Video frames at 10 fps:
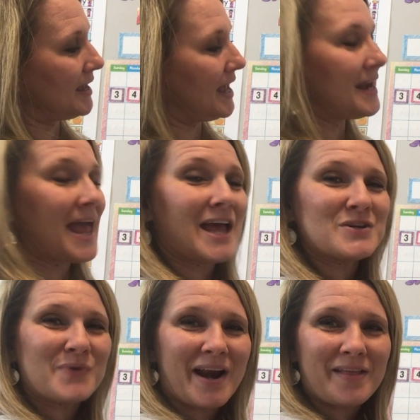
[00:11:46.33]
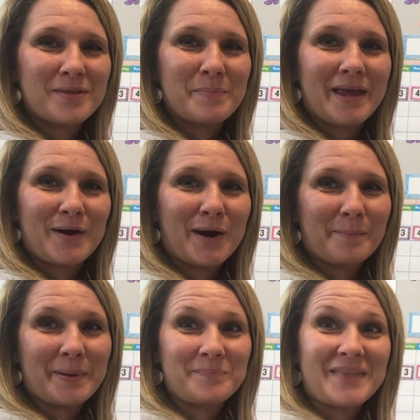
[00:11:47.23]
and end right on the pink
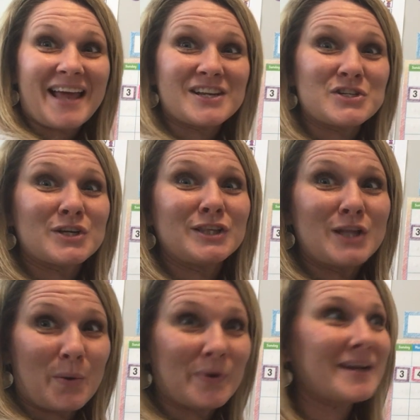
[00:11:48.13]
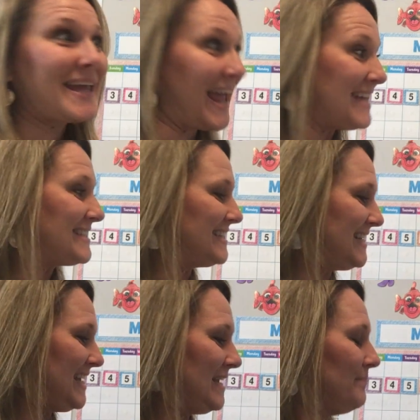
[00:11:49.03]
carpet. That is your lowercase
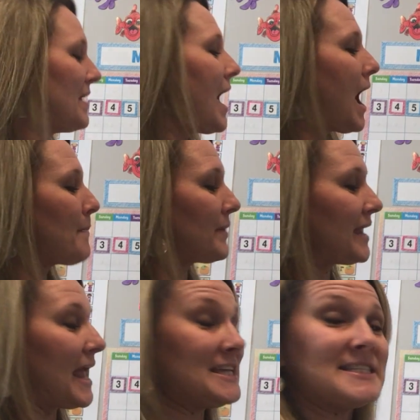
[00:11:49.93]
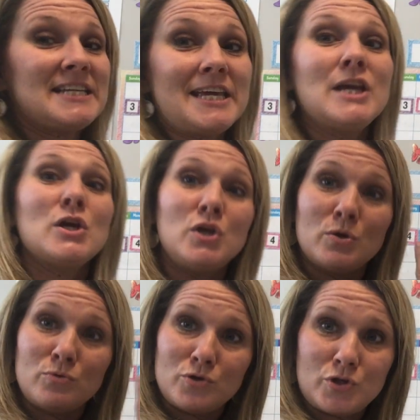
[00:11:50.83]
d. Uppercase D,
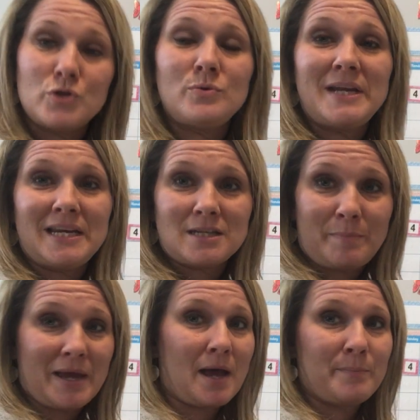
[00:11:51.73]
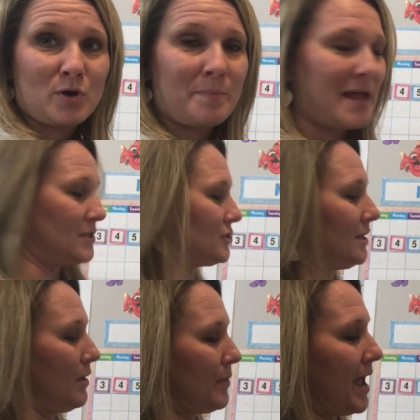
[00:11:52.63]
you do need to pick up your pencil,
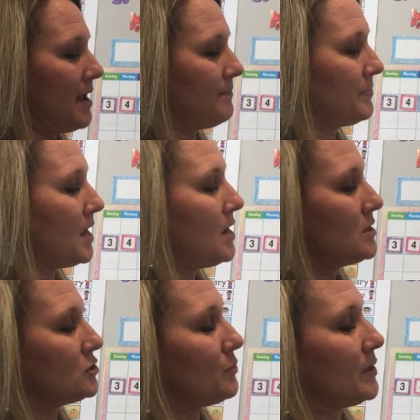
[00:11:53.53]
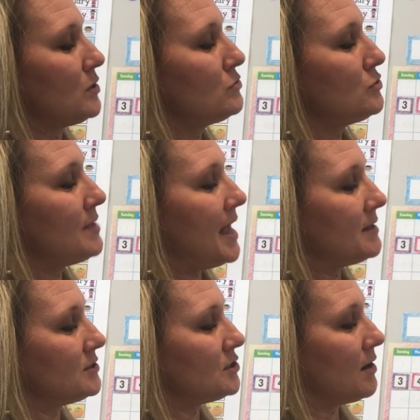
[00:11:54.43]
okay? So when you do
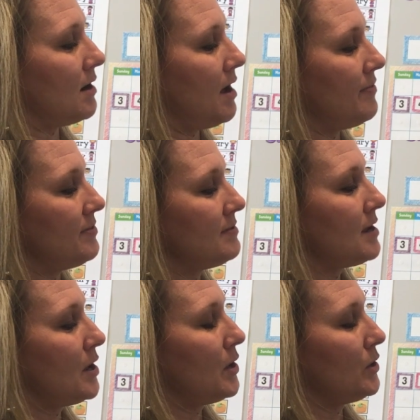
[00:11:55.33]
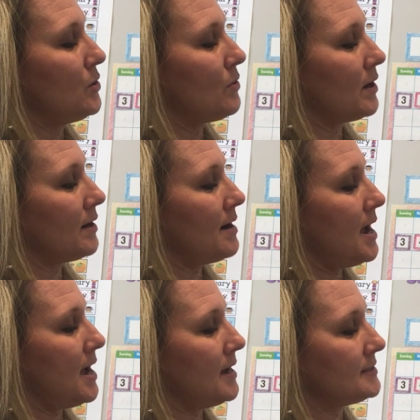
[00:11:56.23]
that, start on your
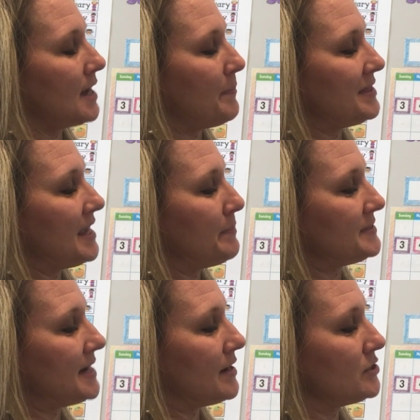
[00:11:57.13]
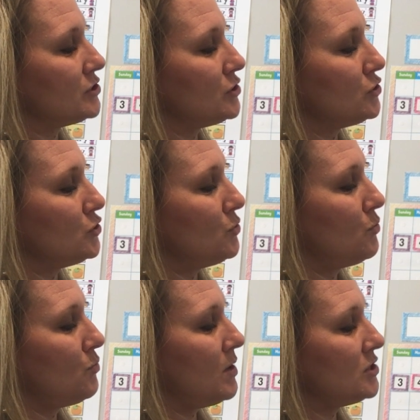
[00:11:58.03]
top of the upstairs, do
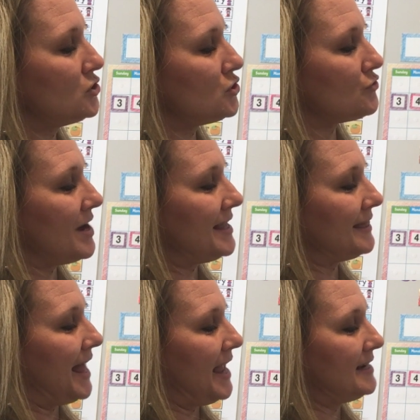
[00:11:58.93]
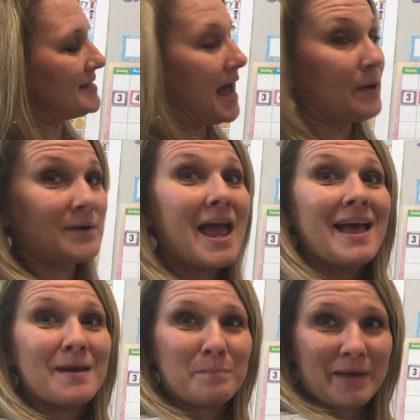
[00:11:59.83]
one straight line down,
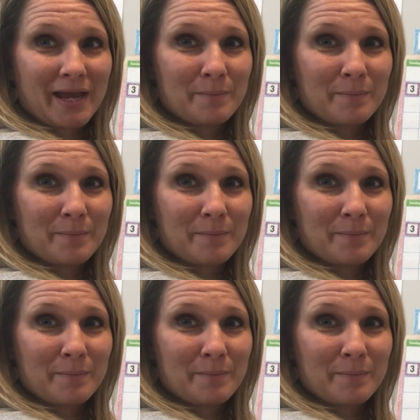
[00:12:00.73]
pick